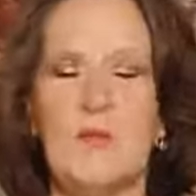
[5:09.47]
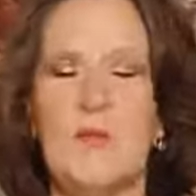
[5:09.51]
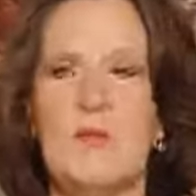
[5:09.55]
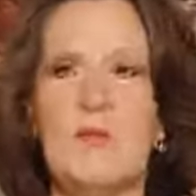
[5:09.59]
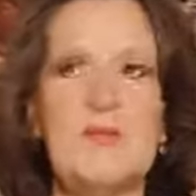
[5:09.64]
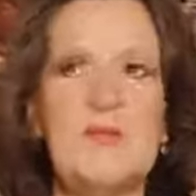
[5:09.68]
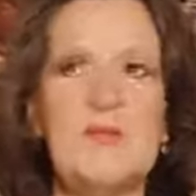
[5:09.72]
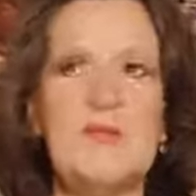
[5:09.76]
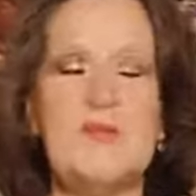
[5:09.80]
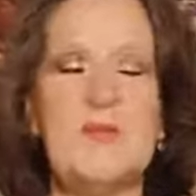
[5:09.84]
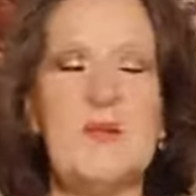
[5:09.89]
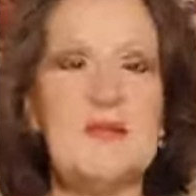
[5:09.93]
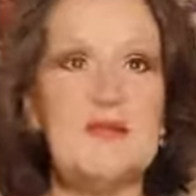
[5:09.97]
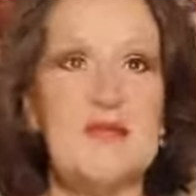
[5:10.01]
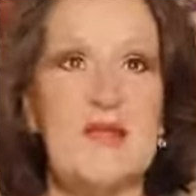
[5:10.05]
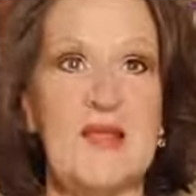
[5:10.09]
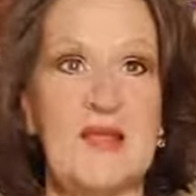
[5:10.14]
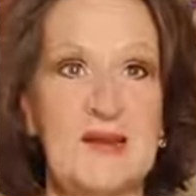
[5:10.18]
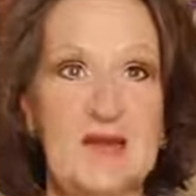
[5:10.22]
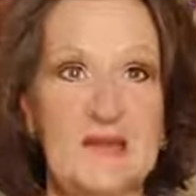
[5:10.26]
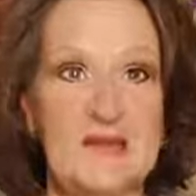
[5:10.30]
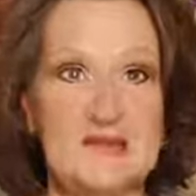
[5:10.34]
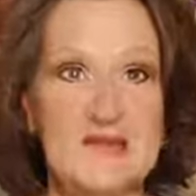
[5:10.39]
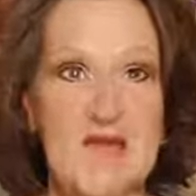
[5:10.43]
With respect to
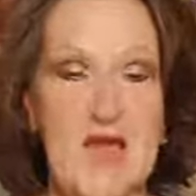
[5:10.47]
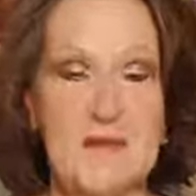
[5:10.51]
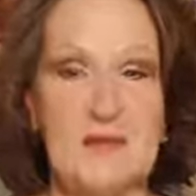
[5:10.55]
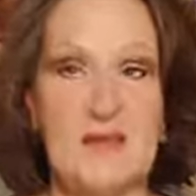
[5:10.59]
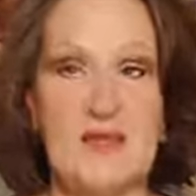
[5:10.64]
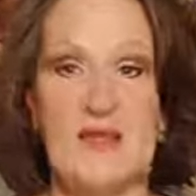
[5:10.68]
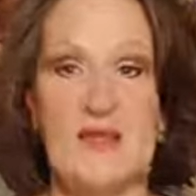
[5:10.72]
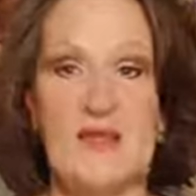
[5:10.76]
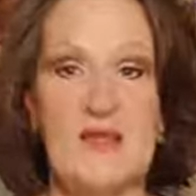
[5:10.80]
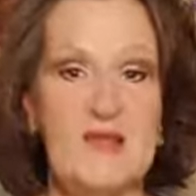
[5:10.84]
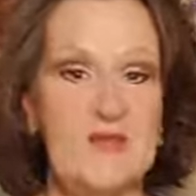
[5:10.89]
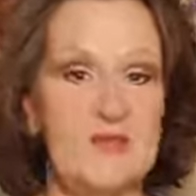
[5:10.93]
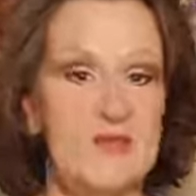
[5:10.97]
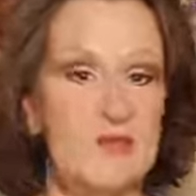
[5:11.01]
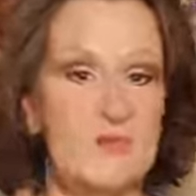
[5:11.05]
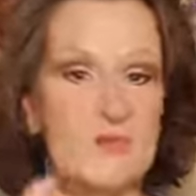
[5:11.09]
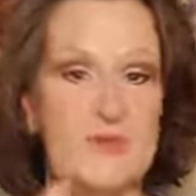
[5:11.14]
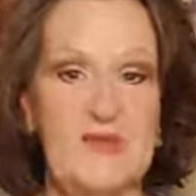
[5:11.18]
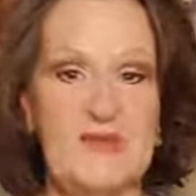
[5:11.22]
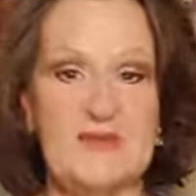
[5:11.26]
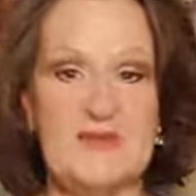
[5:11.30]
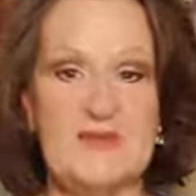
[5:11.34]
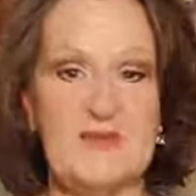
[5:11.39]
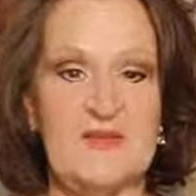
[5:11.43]
any topic, their
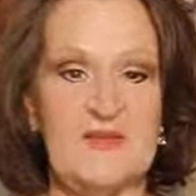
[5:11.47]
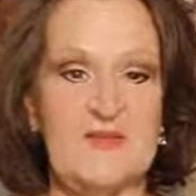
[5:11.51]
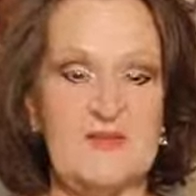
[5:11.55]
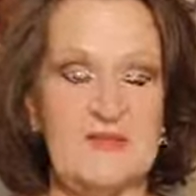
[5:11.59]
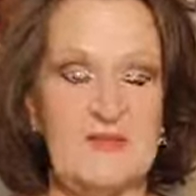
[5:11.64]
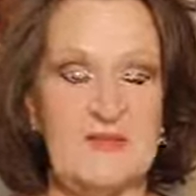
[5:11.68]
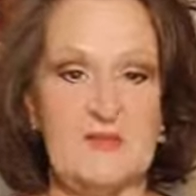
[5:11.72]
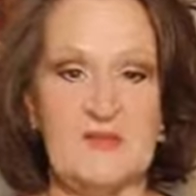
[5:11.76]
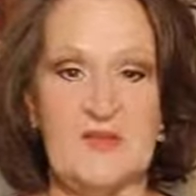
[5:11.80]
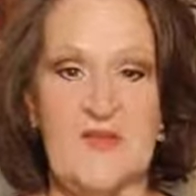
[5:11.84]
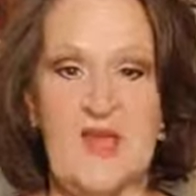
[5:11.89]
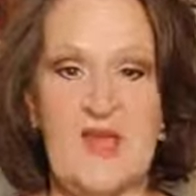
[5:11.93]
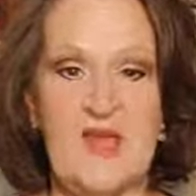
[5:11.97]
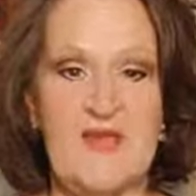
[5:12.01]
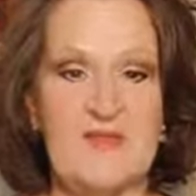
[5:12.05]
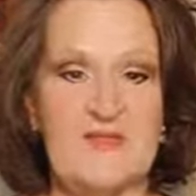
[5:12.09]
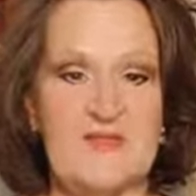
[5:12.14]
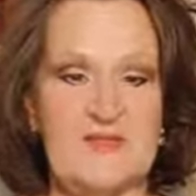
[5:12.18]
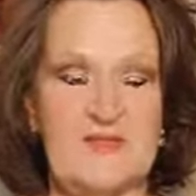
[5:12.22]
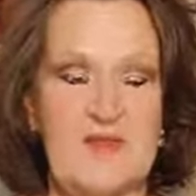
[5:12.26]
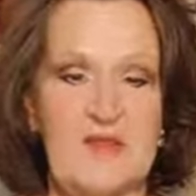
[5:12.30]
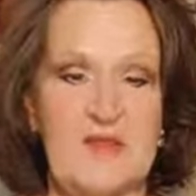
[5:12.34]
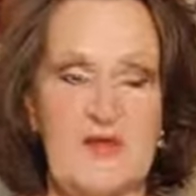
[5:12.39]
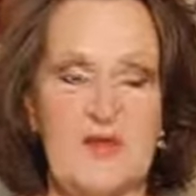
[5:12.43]
business, their life,
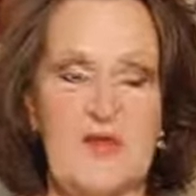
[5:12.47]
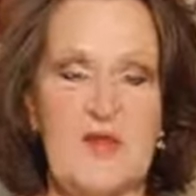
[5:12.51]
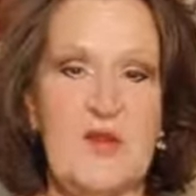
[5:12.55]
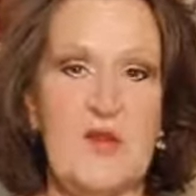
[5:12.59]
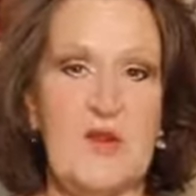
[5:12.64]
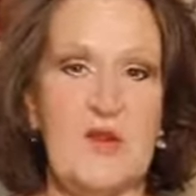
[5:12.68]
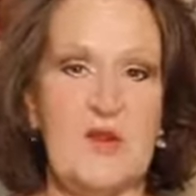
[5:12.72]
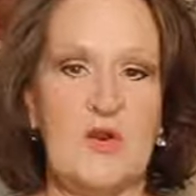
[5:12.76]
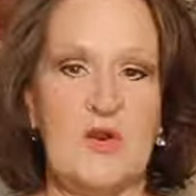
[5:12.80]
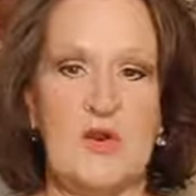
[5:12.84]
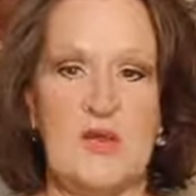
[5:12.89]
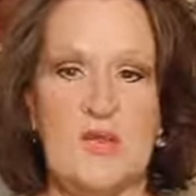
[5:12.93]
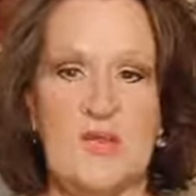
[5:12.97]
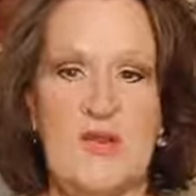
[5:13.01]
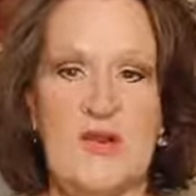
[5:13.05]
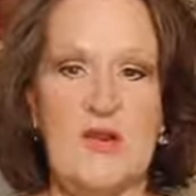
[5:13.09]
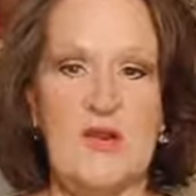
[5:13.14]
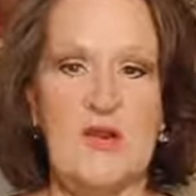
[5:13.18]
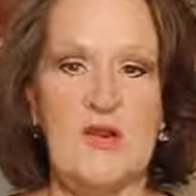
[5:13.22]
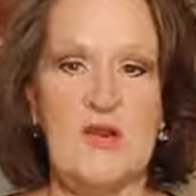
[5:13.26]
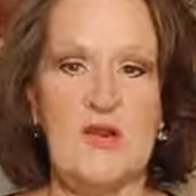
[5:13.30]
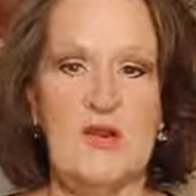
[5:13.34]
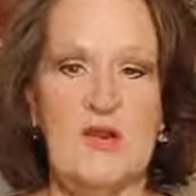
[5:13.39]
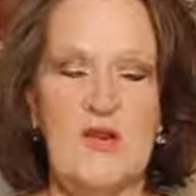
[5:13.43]
their
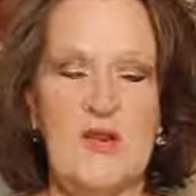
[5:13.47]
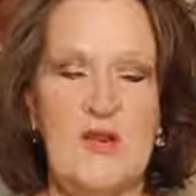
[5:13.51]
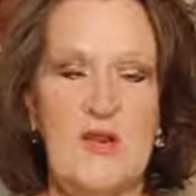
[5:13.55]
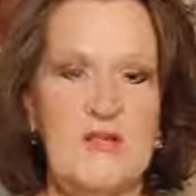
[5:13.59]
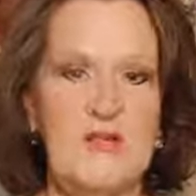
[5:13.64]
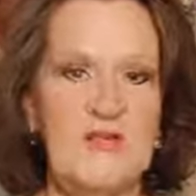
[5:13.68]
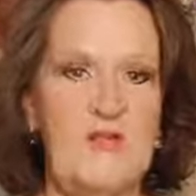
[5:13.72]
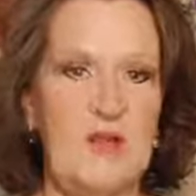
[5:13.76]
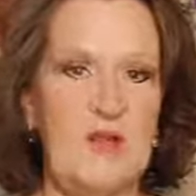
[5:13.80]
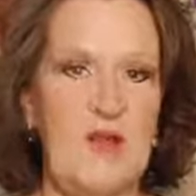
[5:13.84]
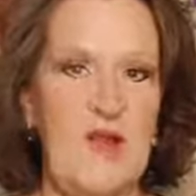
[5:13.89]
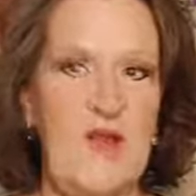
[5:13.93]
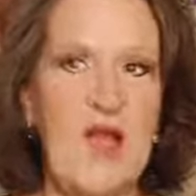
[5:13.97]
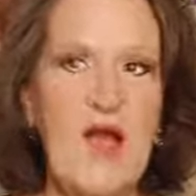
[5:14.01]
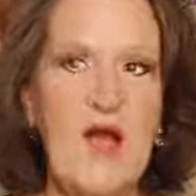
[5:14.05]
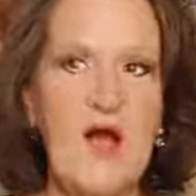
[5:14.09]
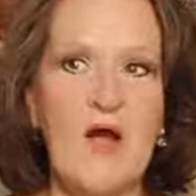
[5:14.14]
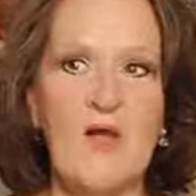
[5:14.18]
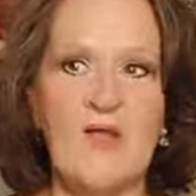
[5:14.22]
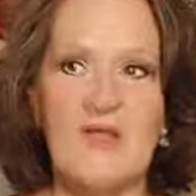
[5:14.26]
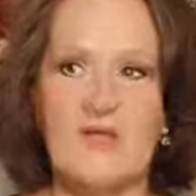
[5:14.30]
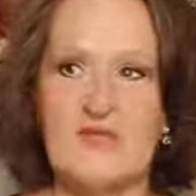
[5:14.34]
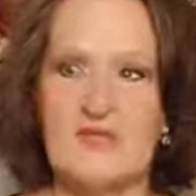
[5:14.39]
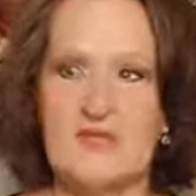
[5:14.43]
career, their
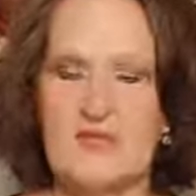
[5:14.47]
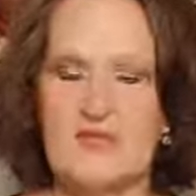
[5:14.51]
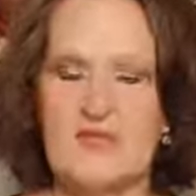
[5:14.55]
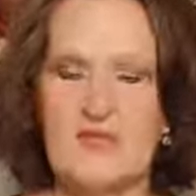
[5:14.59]
health,